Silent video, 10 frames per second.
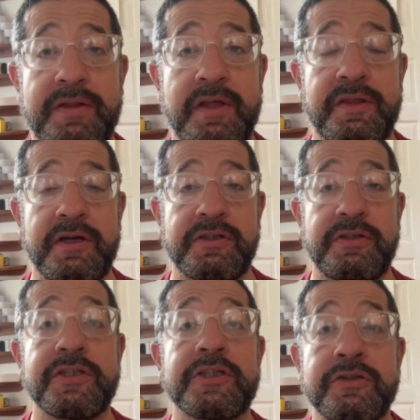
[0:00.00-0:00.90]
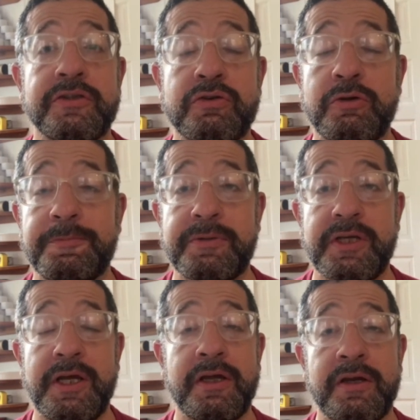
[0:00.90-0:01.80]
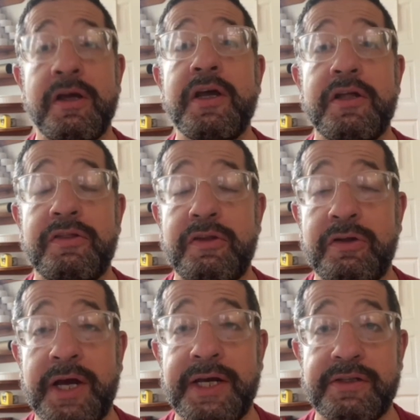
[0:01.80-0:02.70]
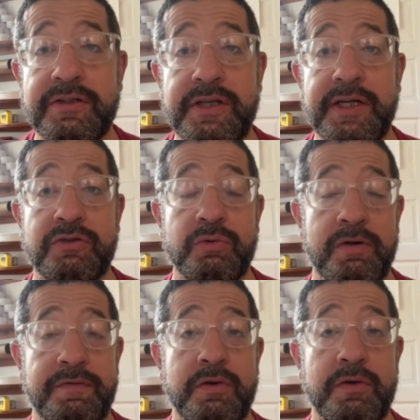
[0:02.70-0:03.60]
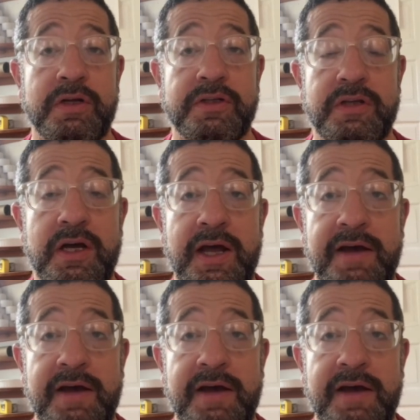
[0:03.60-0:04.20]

And then there's indigenous groups in the United States who are focused on,